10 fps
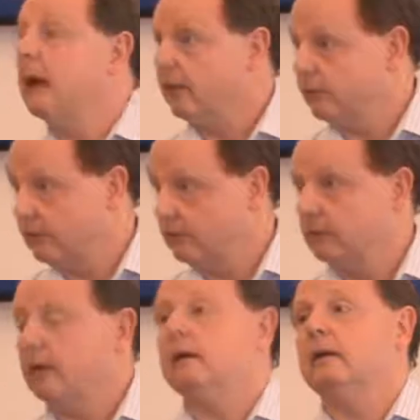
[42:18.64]
Yes,
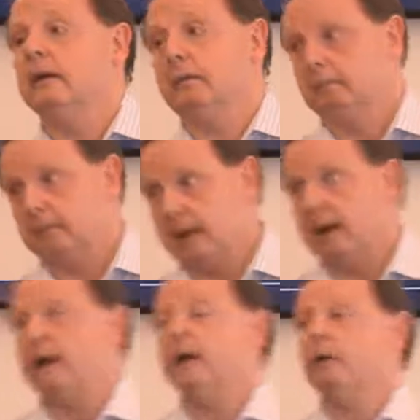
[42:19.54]
yes.
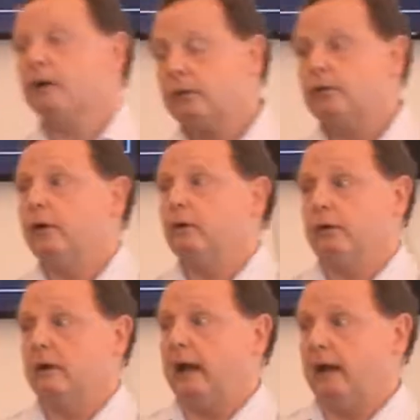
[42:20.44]
Yeah, and a lot of
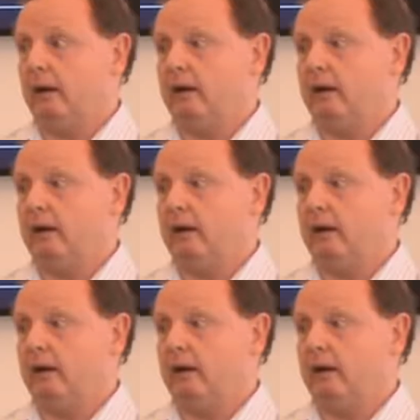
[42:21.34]
children today,